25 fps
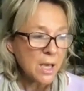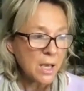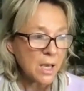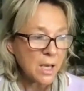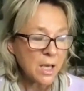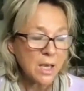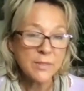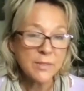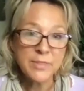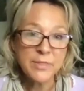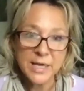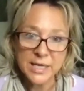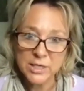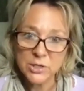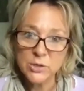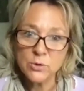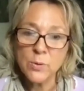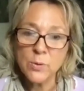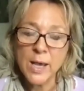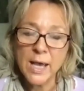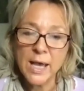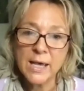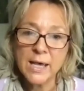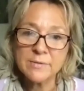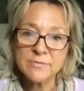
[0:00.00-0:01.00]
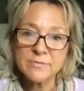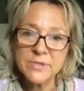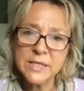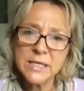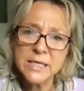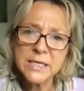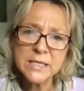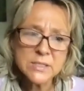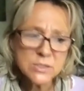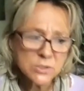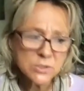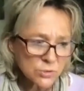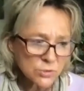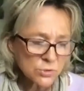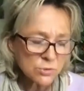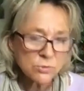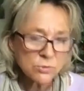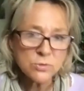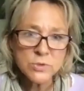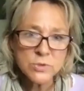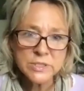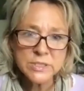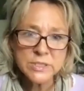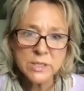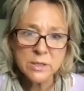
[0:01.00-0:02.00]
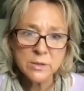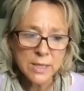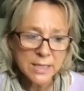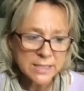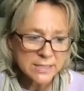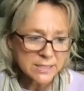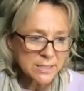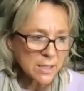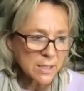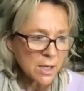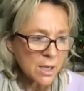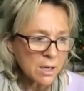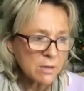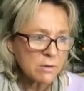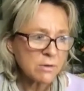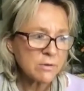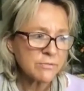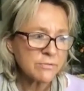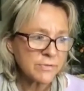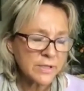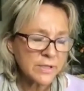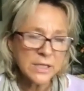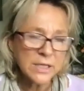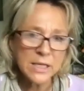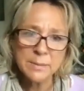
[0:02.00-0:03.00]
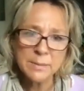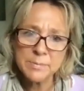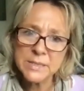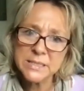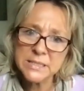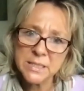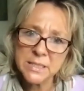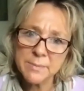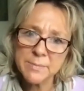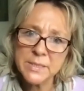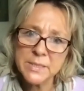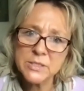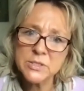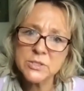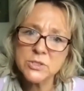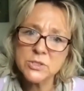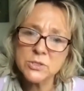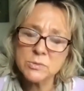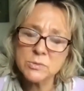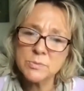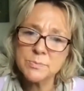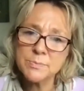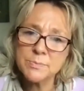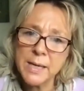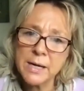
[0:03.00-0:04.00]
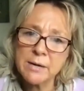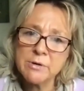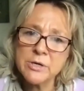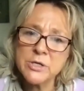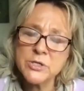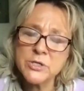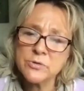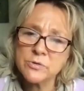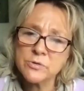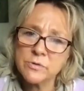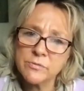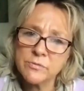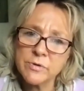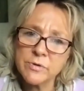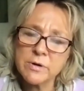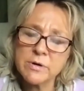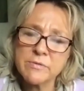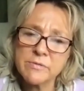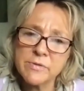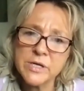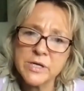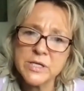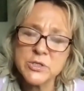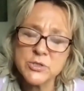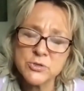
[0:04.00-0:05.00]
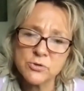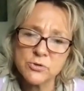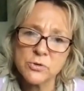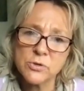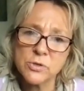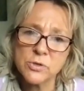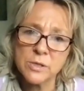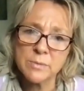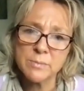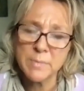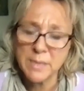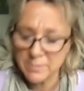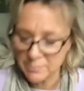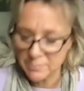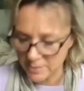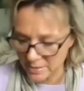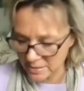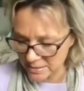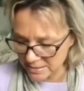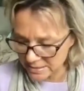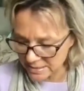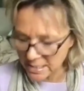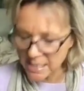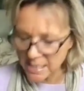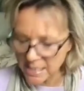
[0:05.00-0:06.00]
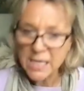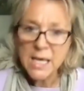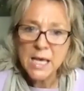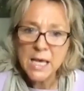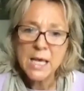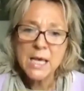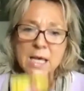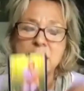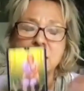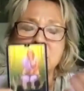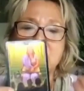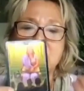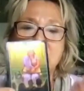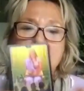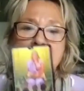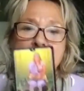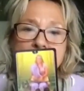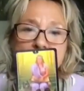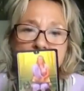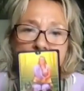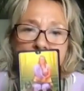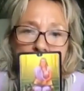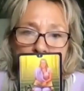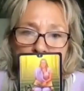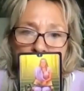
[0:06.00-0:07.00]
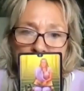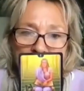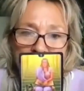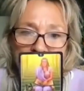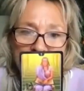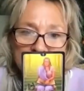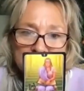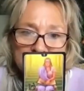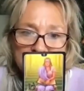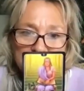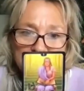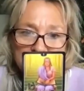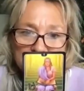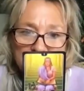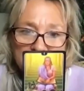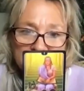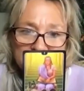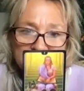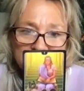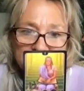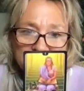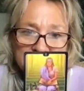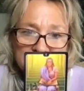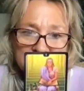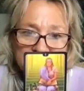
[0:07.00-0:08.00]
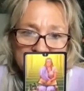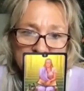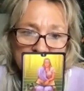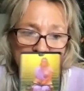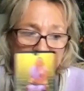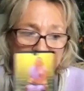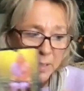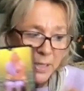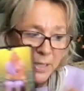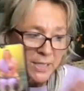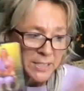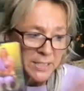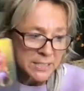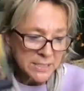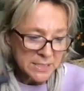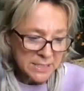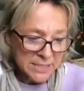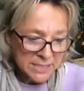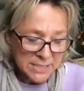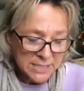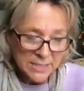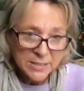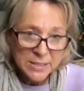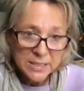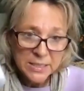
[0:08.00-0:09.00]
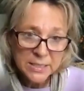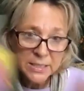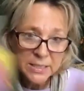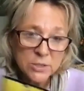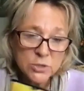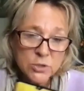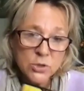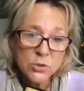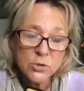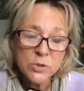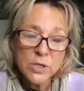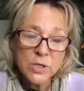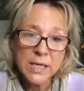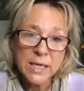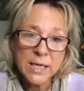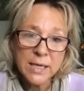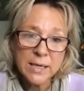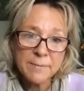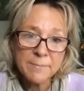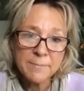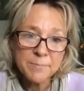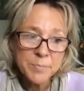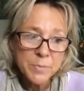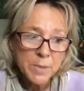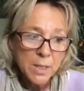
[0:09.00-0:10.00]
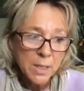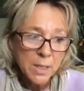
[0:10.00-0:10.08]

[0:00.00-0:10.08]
uh, that you have. Things that are also, as the Hierophant, can be something to do with marriage or a very, very strong commitment. Come back to this. First of all, I'm guided to see the little dog here.